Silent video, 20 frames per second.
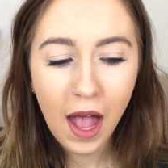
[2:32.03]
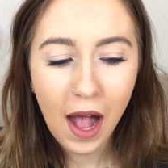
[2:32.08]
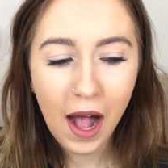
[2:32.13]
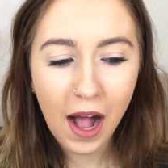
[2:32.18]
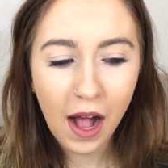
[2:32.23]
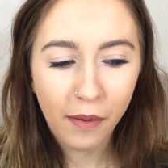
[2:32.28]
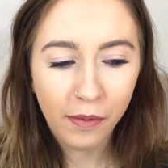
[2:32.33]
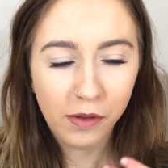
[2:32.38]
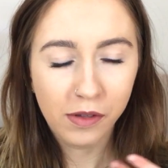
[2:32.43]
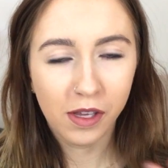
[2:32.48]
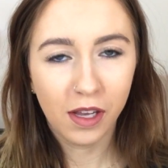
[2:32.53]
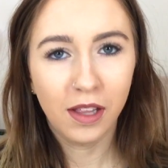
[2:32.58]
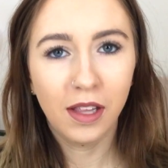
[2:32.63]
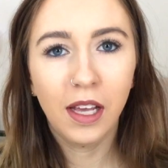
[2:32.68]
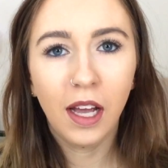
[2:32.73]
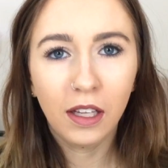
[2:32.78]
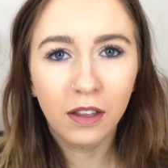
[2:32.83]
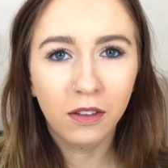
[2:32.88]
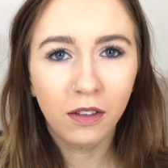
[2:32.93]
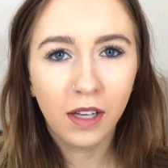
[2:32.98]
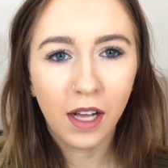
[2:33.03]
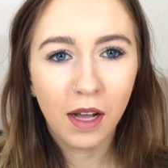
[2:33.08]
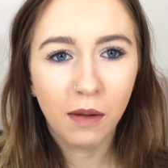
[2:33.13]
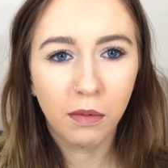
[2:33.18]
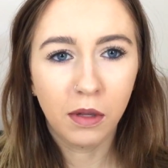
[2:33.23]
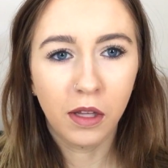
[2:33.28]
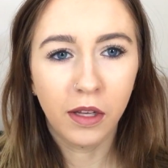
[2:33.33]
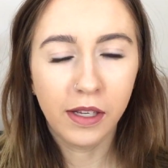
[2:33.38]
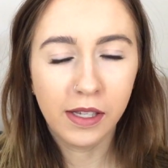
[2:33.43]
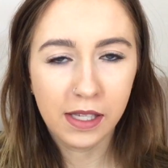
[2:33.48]
It was only I'd look
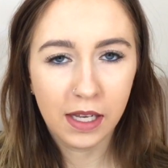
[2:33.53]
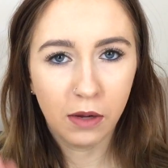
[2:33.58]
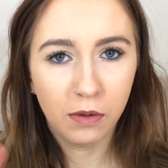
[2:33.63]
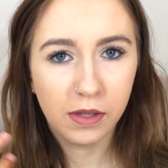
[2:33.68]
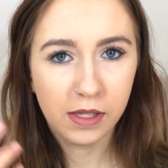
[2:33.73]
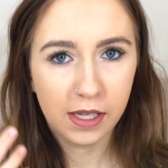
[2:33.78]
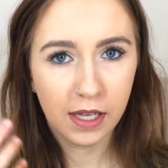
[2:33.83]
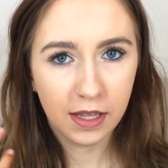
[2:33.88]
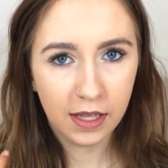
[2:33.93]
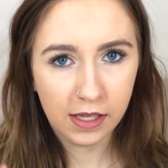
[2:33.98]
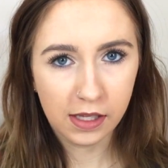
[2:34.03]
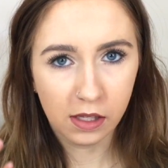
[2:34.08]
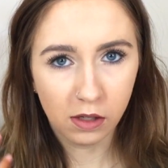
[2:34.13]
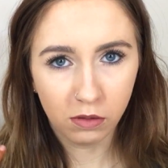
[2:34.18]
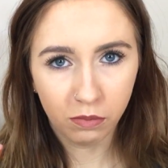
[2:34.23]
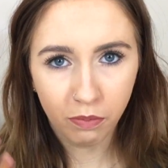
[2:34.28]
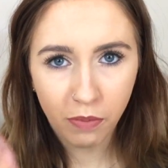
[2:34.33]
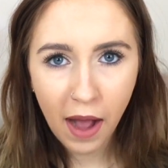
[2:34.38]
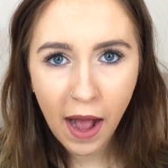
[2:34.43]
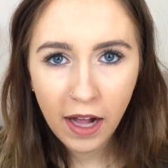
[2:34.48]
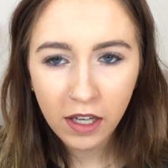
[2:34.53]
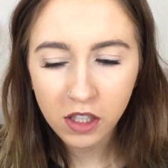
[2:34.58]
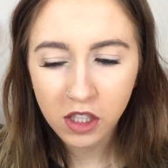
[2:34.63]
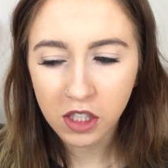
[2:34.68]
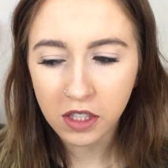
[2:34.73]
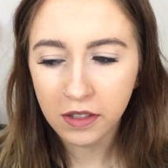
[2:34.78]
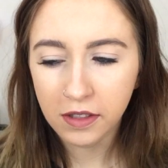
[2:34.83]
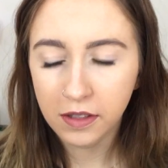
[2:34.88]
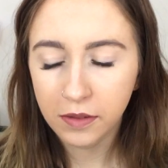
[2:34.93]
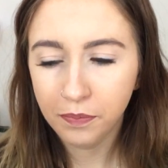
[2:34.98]
up close and I would see these little
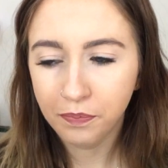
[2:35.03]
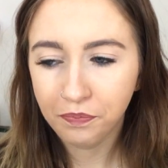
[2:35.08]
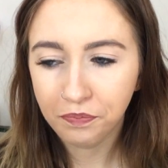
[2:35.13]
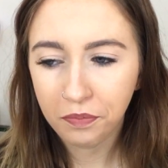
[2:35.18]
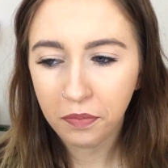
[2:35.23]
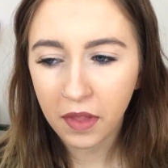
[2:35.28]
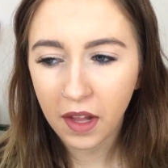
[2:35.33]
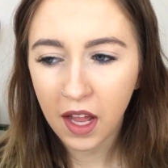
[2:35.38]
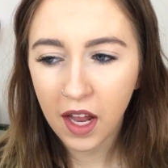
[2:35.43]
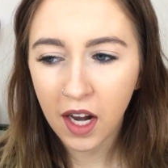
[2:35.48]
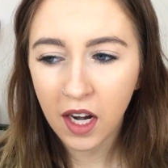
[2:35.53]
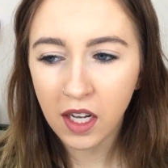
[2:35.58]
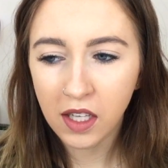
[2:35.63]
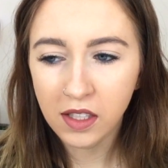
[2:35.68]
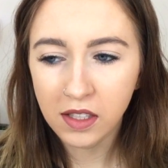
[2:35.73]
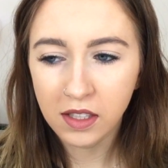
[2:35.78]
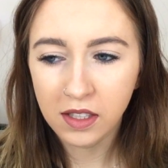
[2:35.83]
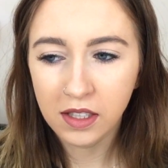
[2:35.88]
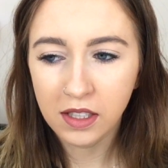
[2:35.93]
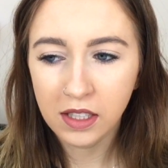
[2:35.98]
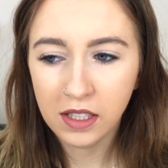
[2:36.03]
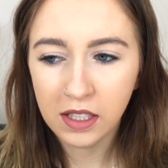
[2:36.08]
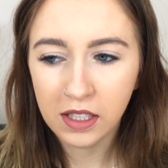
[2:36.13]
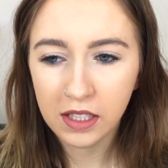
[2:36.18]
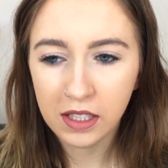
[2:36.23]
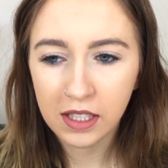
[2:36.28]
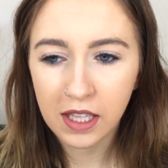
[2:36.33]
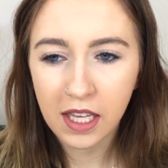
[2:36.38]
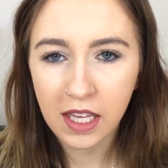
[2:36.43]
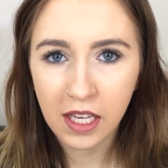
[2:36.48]
patches and I was
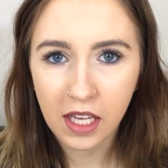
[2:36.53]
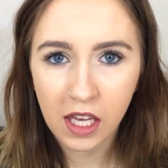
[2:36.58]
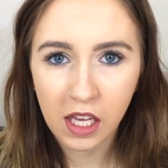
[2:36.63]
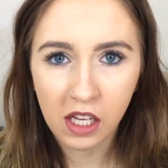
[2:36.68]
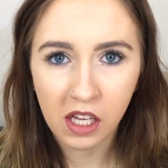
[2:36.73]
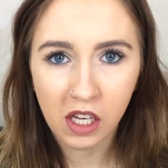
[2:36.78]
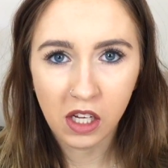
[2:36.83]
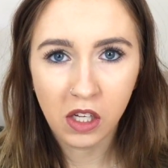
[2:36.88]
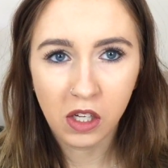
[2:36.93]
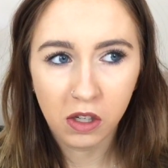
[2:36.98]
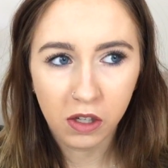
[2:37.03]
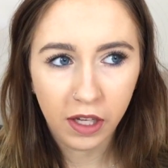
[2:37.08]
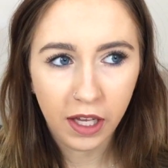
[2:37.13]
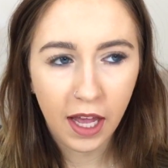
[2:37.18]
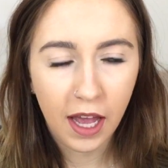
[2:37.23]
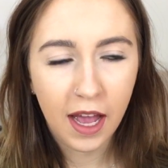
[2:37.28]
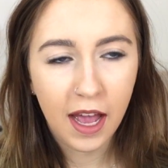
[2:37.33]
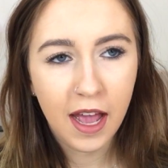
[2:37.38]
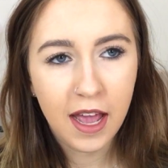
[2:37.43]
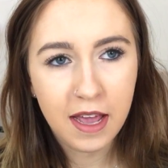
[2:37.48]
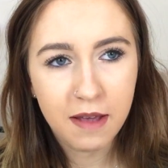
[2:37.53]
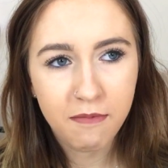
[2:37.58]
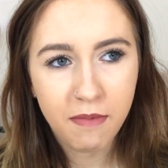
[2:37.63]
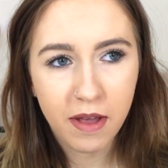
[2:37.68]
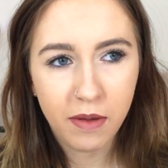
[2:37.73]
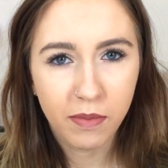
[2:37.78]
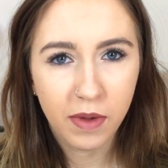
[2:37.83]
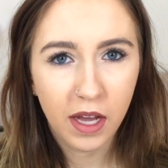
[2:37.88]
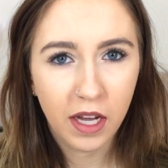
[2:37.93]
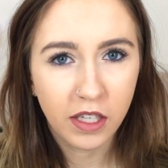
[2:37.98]
thinking, oh, okay,
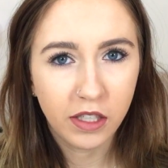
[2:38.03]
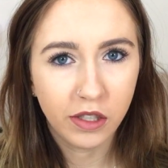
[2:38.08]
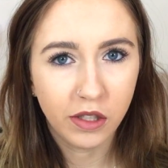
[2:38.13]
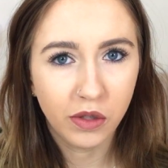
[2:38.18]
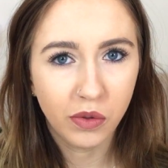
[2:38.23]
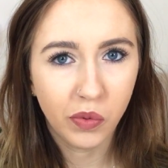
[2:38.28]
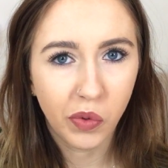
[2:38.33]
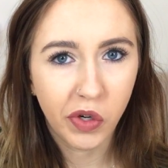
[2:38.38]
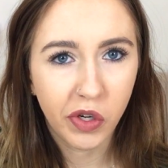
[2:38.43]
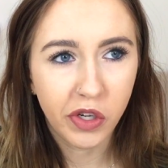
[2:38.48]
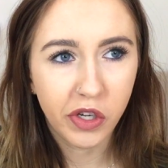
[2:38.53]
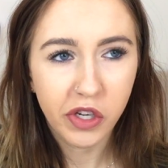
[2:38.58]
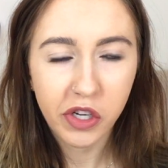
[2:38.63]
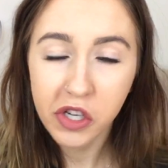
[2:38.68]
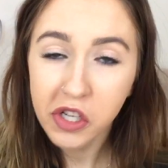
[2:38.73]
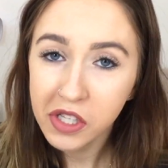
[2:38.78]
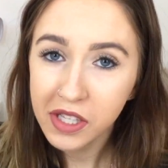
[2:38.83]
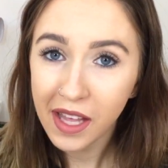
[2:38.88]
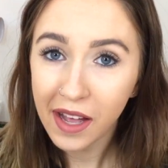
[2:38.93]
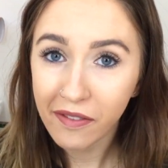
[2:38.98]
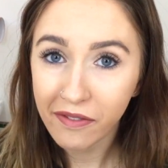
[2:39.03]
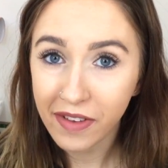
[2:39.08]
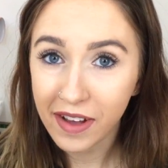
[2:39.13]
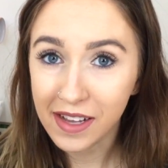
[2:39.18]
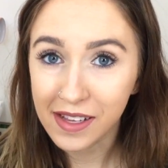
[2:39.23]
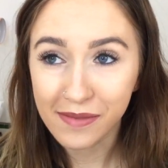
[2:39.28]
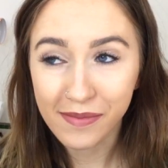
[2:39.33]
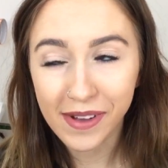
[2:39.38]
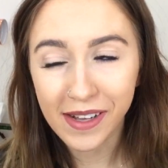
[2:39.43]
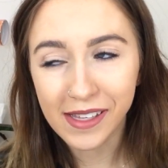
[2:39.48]
maybe I just won't use that
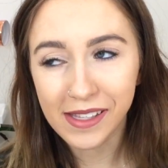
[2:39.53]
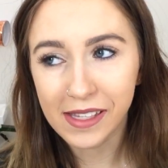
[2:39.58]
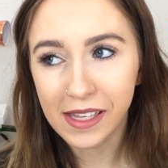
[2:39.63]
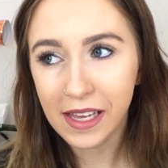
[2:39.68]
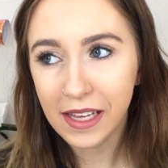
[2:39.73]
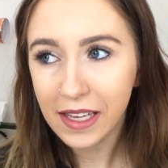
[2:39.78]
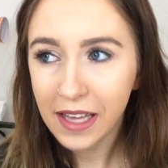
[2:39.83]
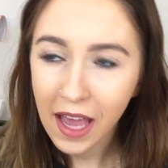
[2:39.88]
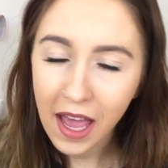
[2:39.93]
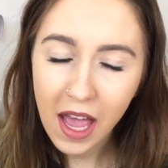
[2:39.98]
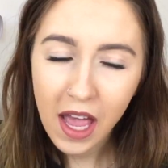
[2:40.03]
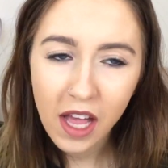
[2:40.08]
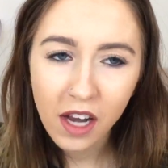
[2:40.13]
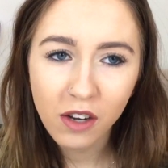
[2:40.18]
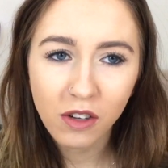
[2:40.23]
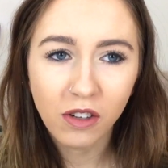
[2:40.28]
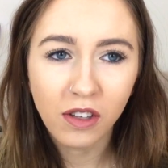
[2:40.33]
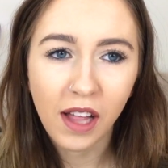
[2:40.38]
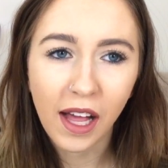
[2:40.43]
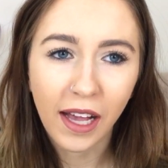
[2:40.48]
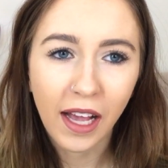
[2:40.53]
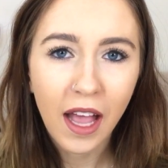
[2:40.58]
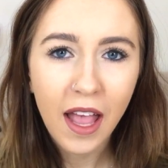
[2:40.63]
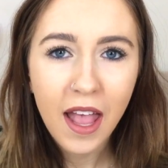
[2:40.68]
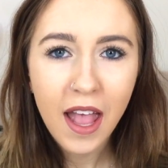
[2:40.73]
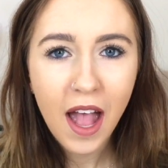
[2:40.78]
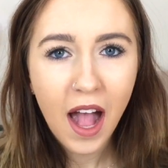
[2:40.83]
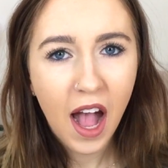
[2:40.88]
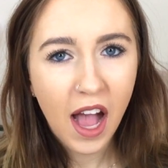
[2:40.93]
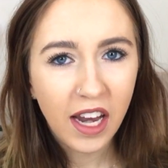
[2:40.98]
face mask again, or like
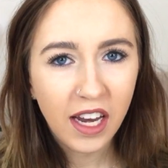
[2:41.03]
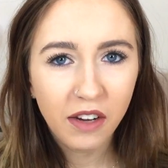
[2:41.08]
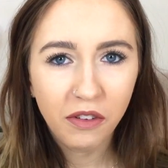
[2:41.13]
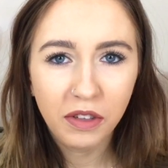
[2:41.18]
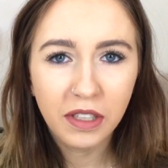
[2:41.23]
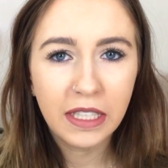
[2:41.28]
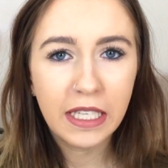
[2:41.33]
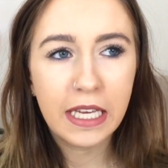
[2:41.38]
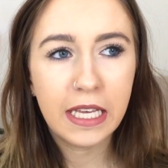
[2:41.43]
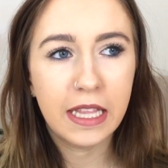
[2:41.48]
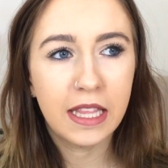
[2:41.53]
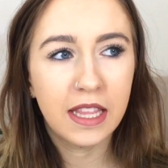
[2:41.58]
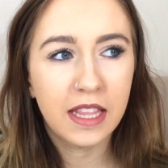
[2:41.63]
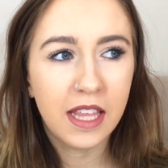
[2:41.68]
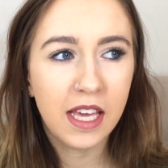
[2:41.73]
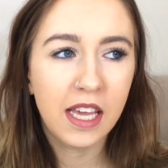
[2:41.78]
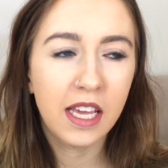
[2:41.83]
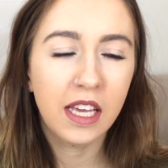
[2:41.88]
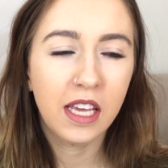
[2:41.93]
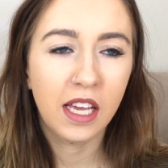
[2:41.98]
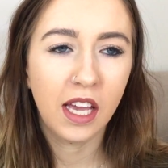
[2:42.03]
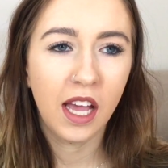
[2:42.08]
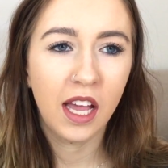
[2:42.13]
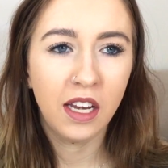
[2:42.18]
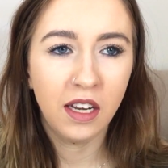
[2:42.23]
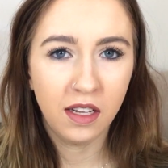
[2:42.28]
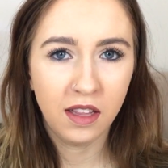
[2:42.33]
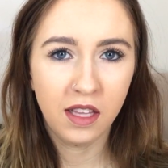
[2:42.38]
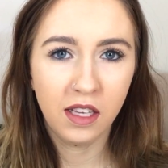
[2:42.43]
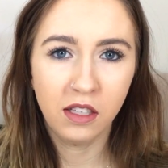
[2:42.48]
I didn't really think
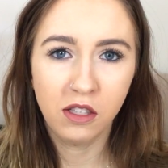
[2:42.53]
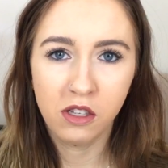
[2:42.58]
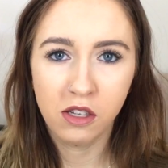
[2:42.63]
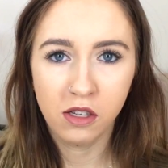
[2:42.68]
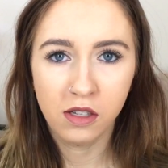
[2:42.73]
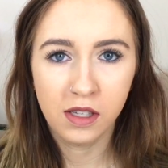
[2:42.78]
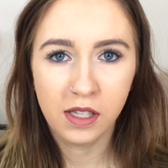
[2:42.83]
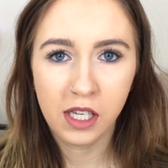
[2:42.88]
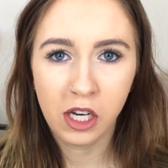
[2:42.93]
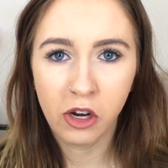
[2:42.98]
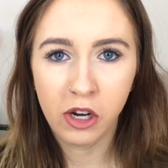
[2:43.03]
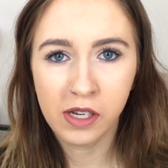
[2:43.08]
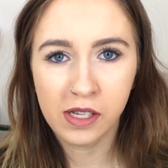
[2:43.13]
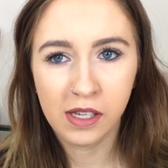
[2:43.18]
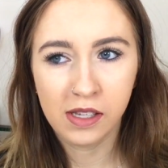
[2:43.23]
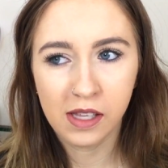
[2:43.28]
anything too serious.